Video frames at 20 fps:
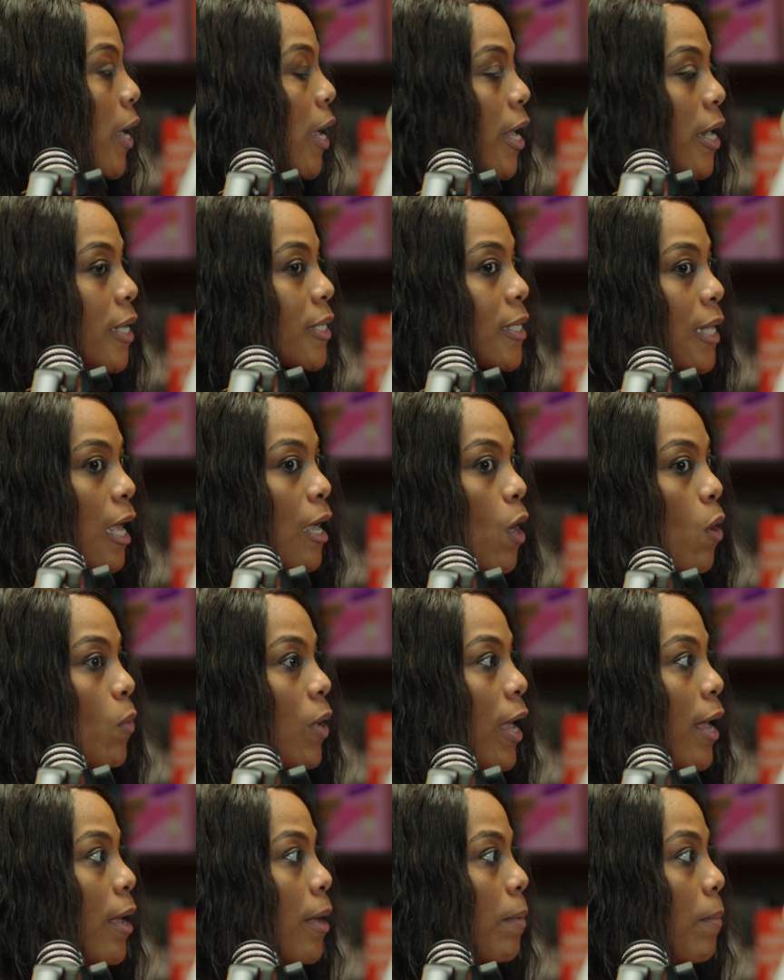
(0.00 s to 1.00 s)
and it's like,
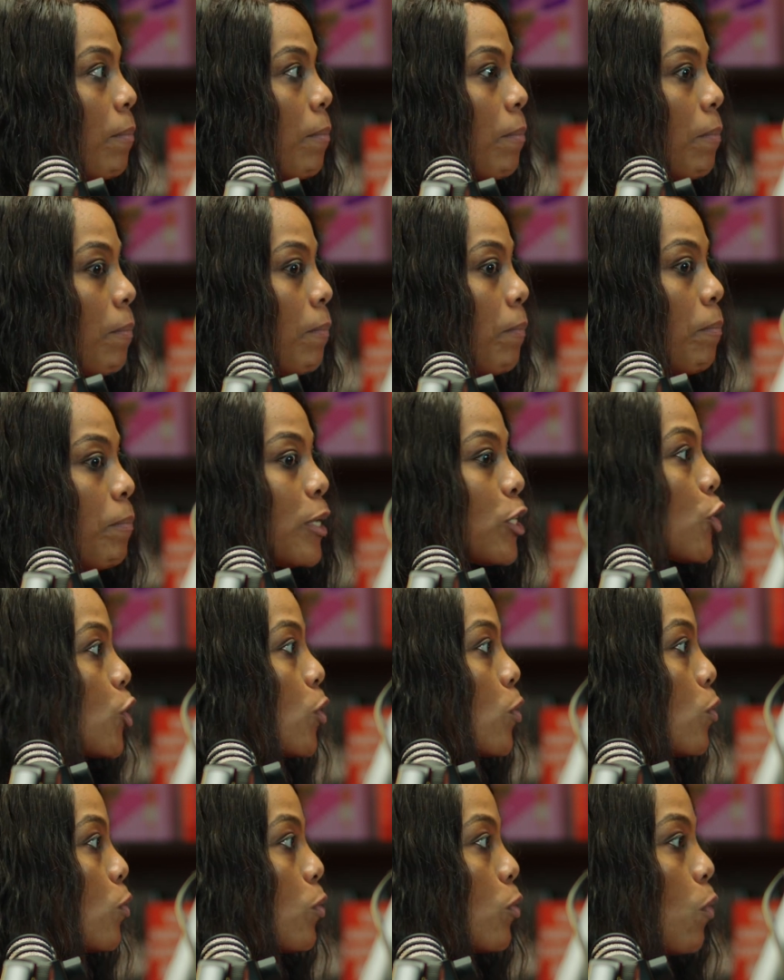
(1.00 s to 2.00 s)
okay, Mr.